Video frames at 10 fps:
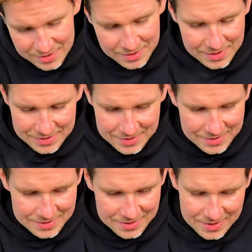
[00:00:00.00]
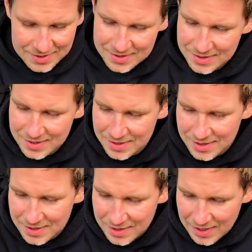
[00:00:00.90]
Look at this.
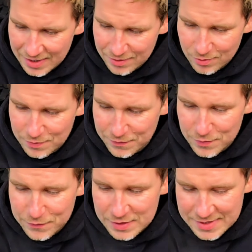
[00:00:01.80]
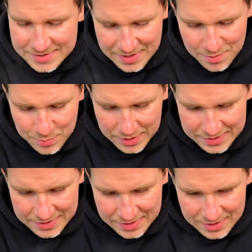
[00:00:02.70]
I don't know if you feel the same,
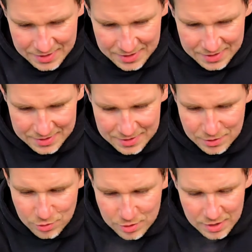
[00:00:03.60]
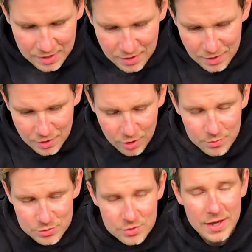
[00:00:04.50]
but cooking
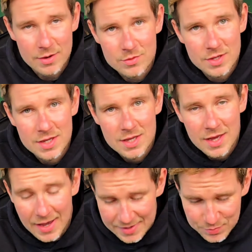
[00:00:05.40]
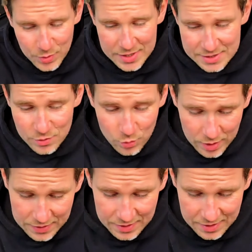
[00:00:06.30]
calms you down, especially
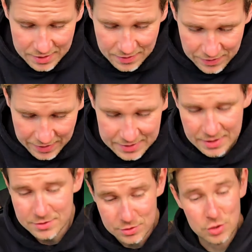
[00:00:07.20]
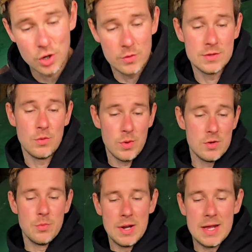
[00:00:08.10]
when things are just going the way
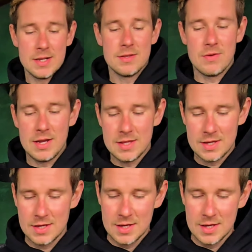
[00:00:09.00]
you planned it, right?